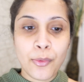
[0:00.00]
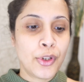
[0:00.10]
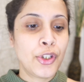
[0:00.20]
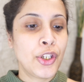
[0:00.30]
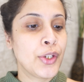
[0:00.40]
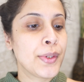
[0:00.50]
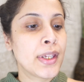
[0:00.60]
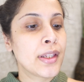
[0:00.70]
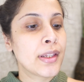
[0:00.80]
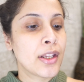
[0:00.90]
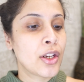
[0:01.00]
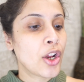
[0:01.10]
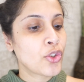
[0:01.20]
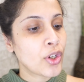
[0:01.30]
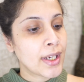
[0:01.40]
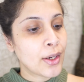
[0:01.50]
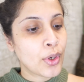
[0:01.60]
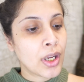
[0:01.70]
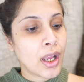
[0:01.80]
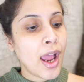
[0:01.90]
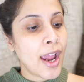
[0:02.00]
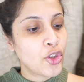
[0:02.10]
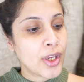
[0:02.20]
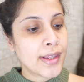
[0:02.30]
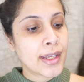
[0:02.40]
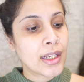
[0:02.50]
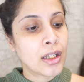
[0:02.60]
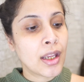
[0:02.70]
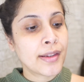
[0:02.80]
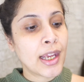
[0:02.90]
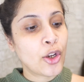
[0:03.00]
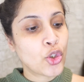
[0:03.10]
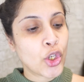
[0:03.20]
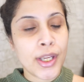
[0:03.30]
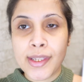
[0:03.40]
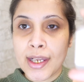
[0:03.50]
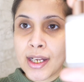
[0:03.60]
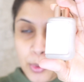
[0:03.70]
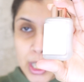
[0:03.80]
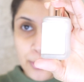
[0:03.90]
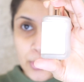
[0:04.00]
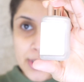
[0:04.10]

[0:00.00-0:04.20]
going to use this Natasha Denona Hydrating Skin Gloss Energizing and Primer